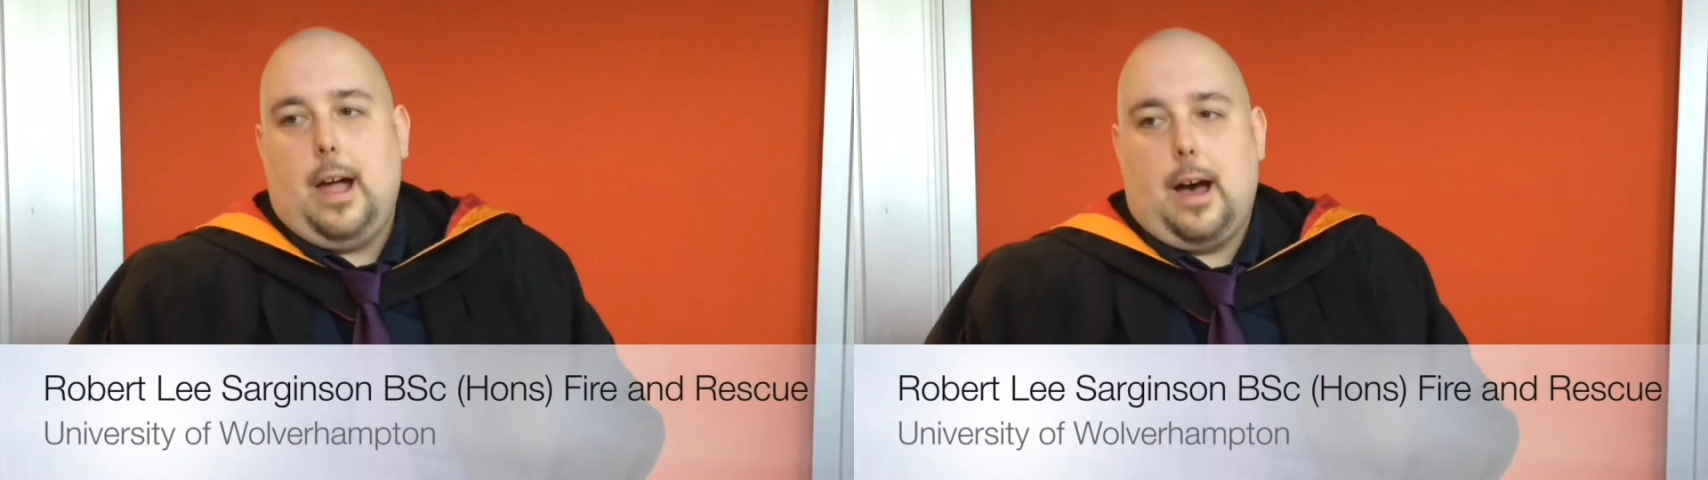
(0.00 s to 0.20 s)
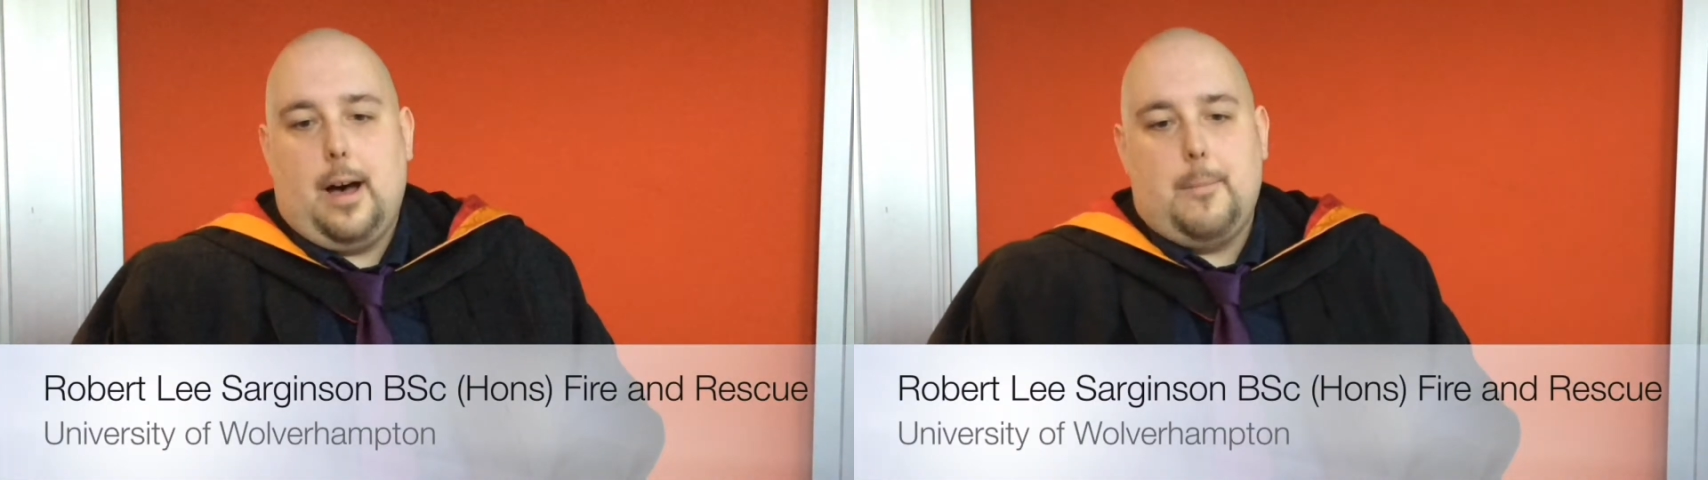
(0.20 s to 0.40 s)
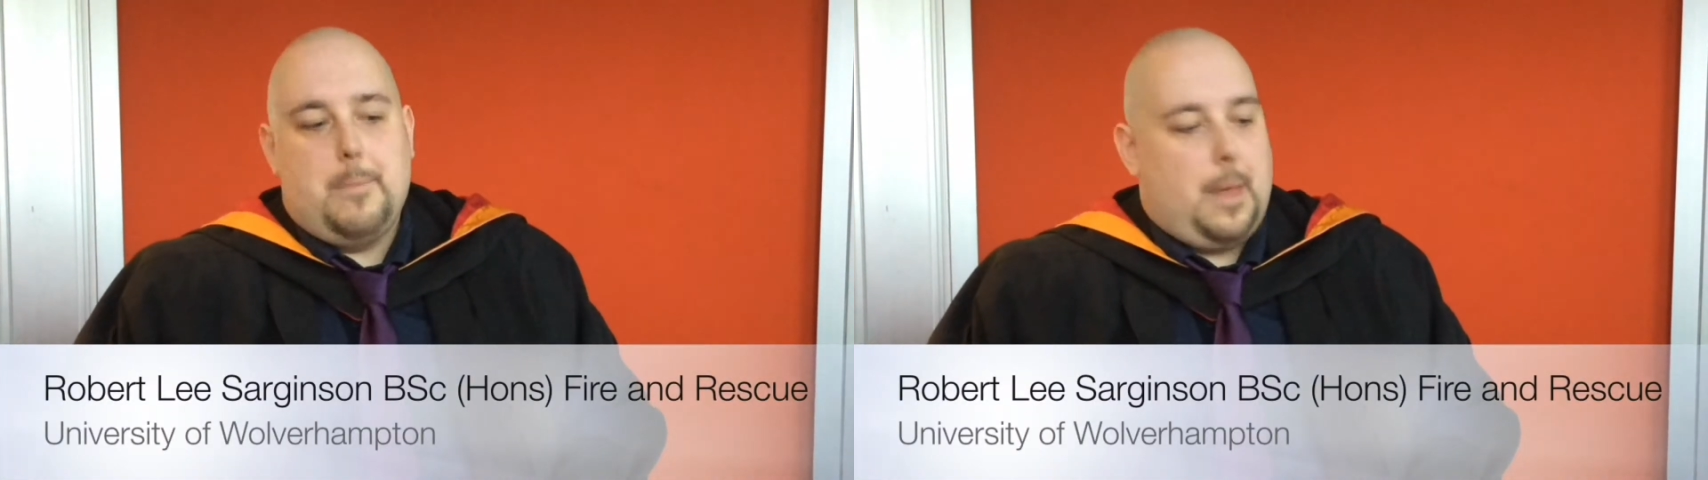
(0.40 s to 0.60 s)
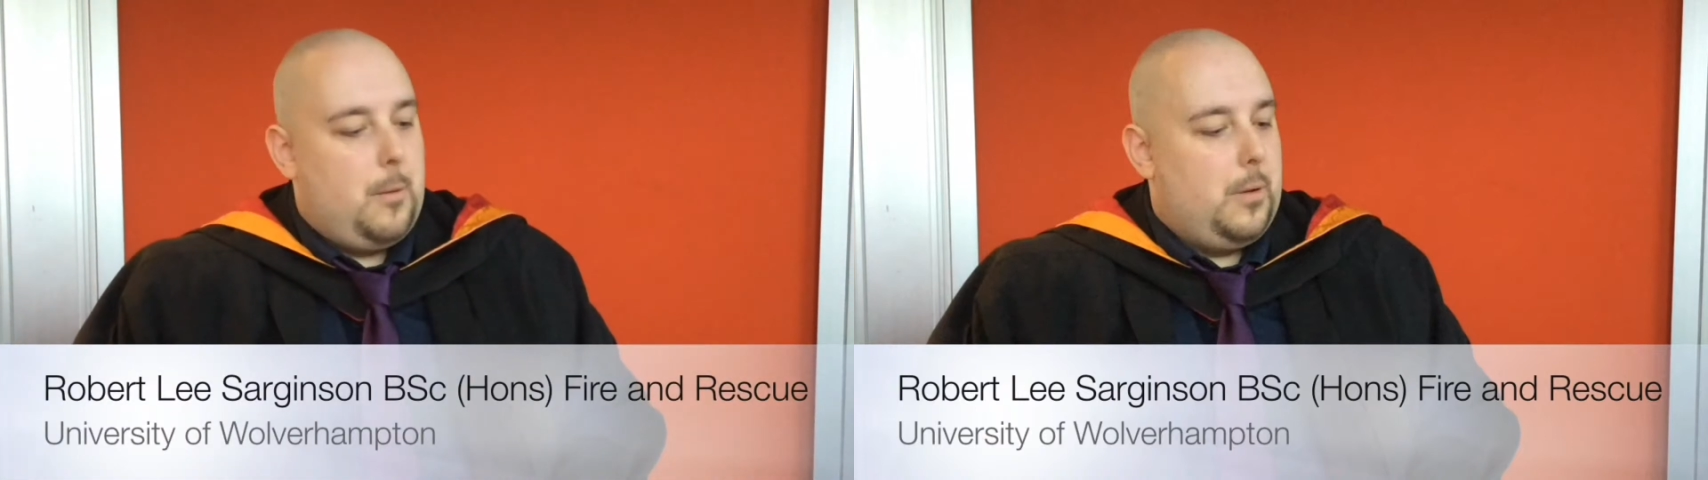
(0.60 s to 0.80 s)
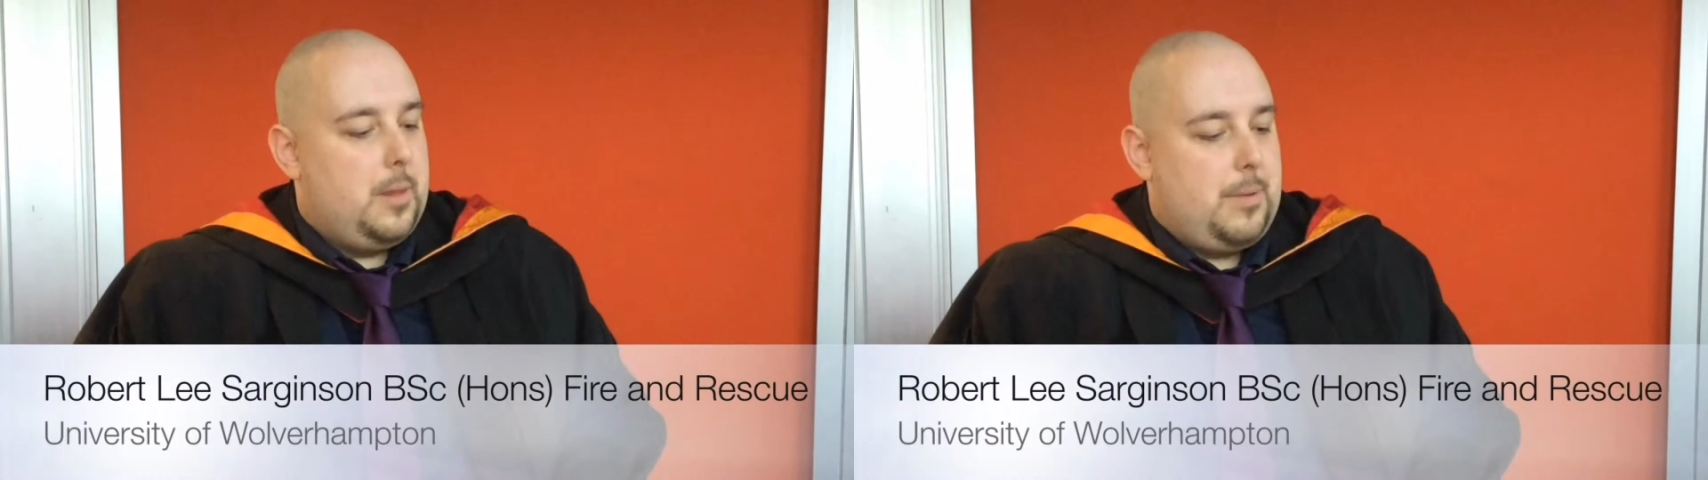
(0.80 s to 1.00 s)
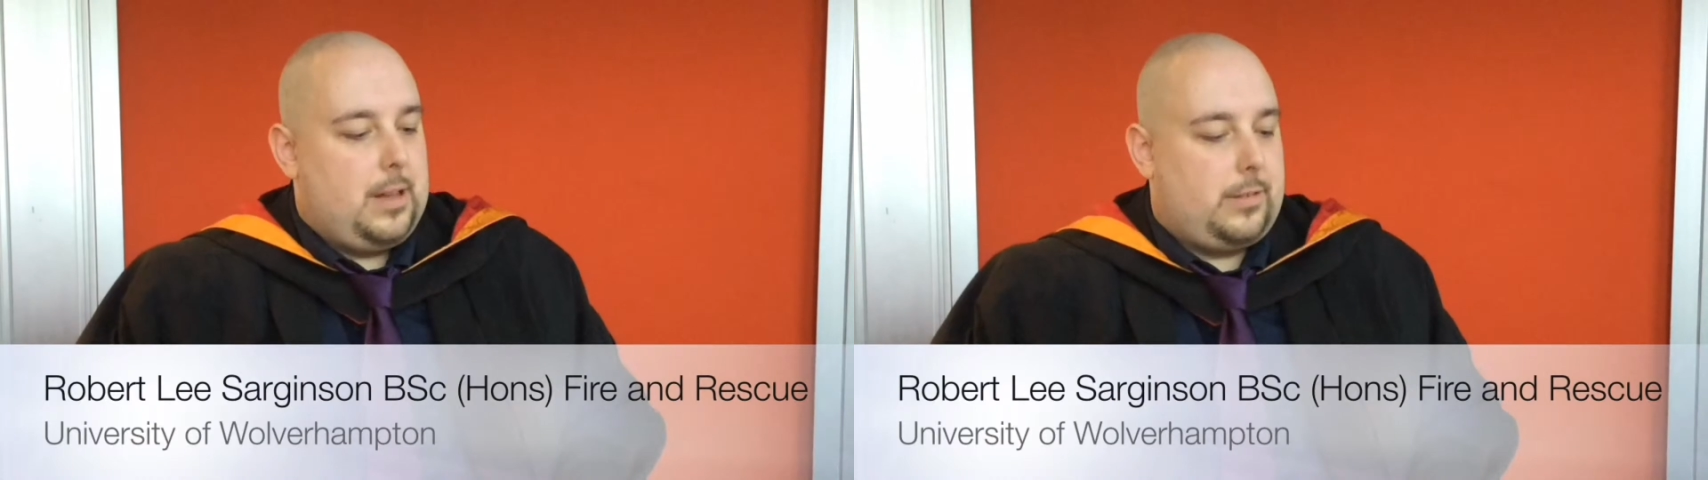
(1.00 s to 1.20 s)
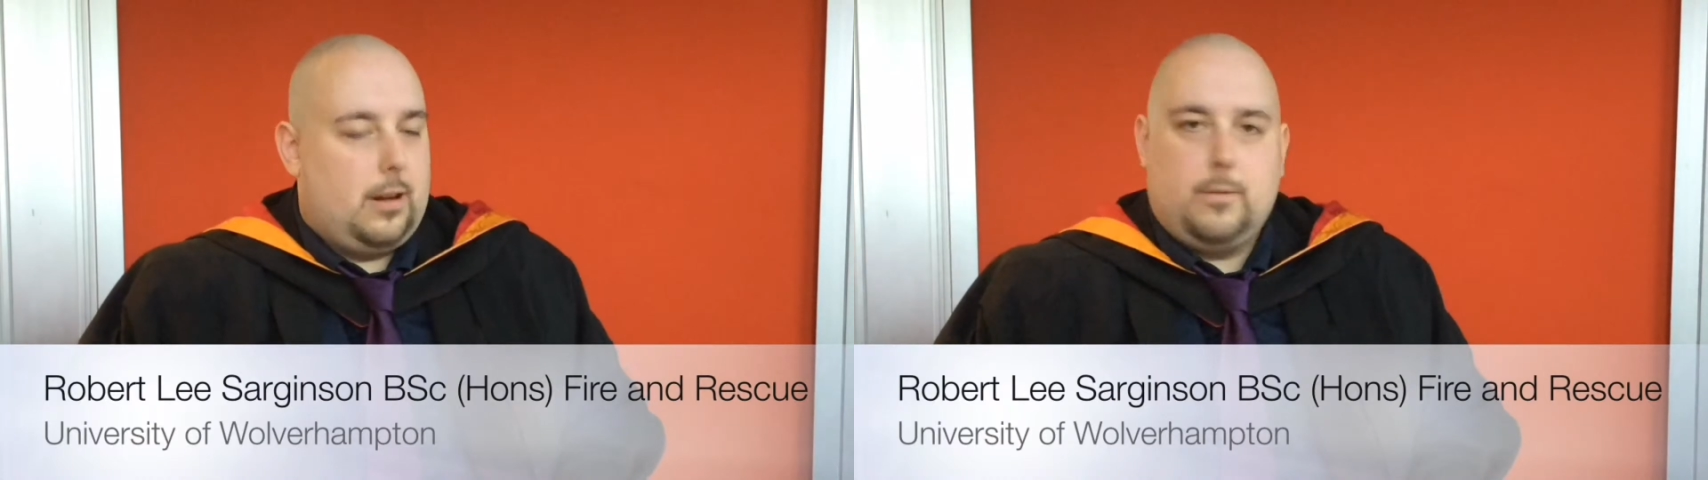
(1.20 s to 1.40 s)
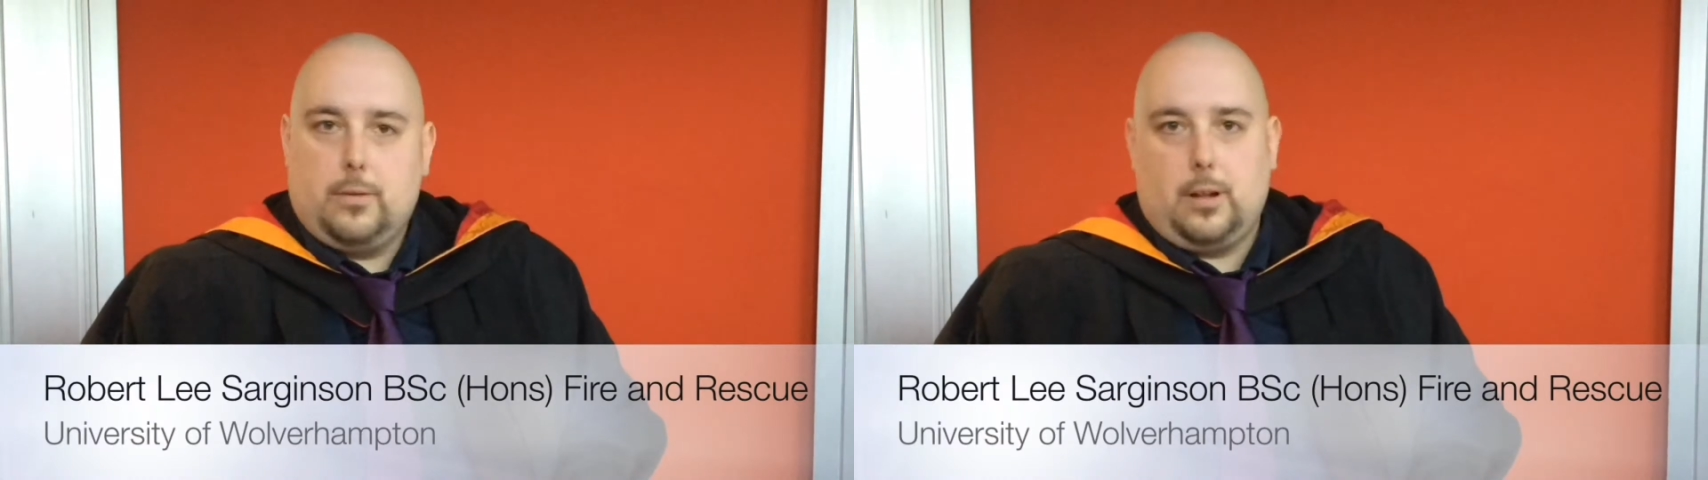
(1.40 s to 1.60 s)
Um, I won the Best
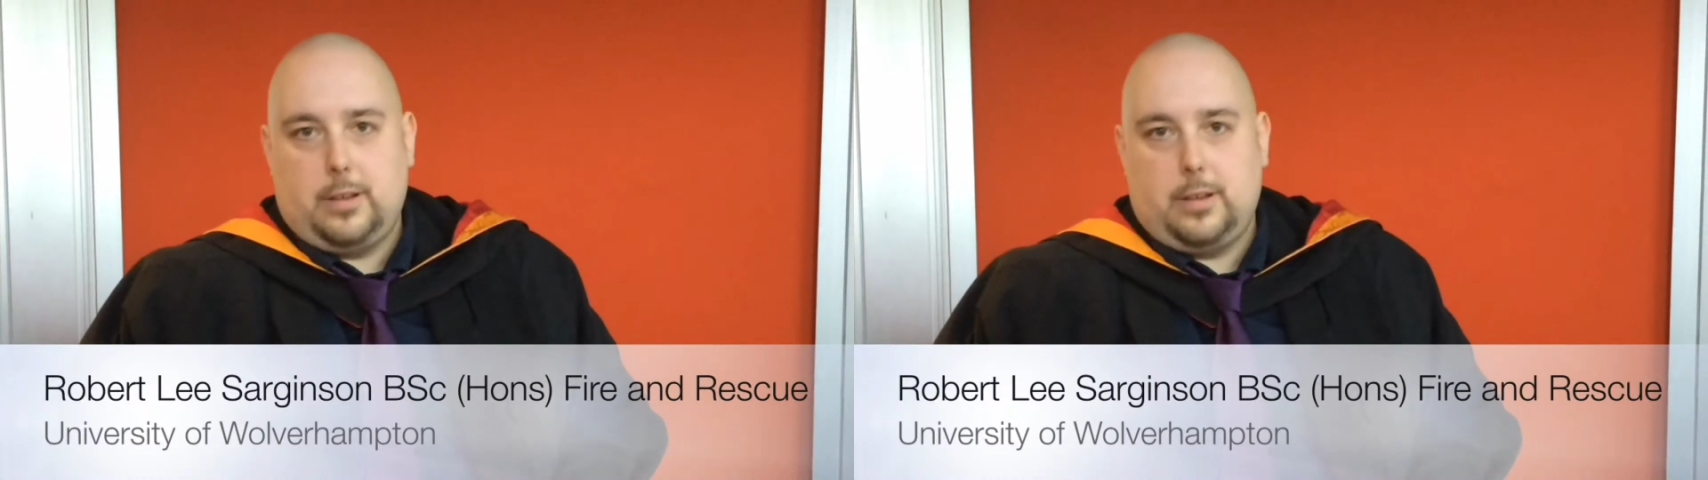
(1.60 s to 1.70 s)
Overall